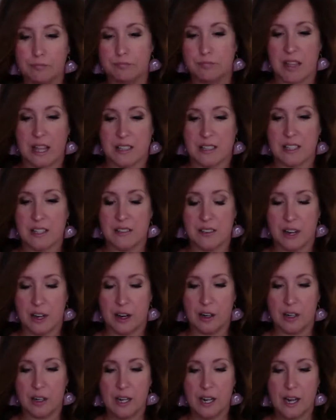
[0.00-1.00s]
that's in
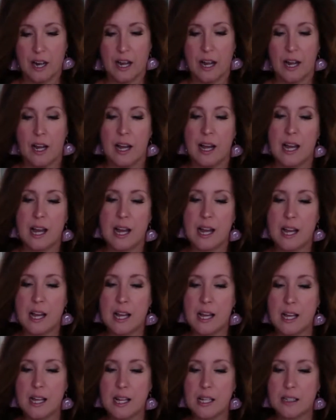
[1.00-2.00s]
there.
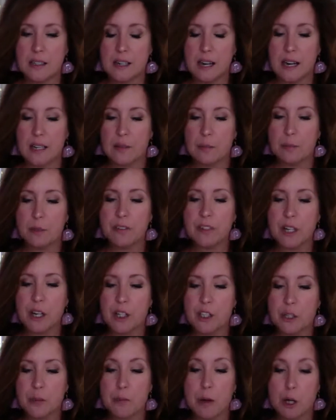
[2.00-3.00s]
All right, moving
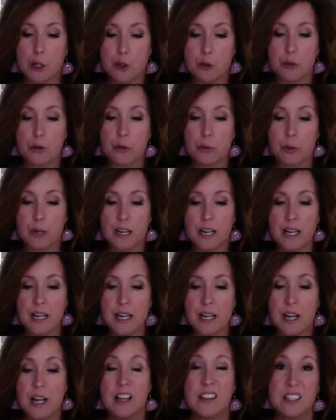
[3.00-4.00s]
on to module
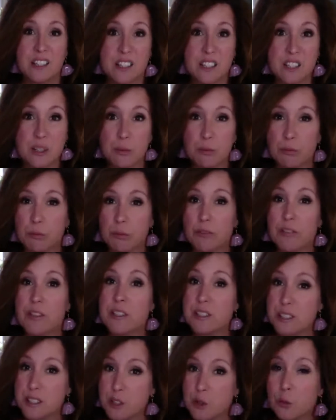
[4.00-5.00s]
3. This is a
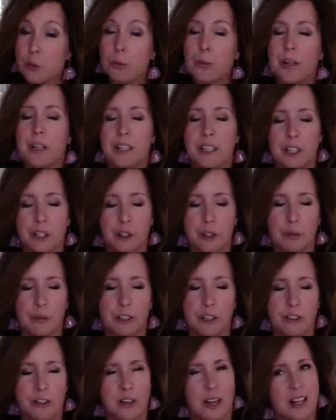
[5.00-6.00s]
really good
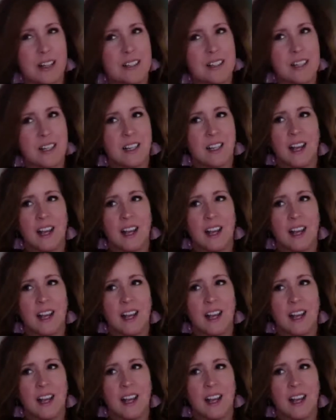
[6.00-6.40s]
one, you guys.